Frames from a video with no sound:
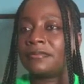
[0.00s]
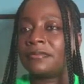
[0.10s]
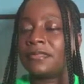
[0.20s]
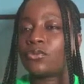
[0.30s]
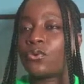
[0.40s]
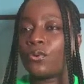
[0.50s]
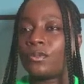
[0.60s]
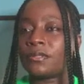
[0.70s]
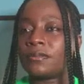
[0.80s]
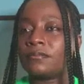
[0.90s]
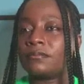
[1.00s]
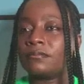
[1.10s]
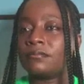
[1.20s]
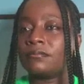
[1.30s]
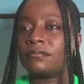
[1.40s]
it's already cold, cold
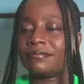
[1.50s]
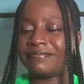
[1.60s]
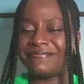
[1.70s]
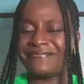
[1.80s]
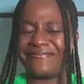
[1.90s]
and they were sitting on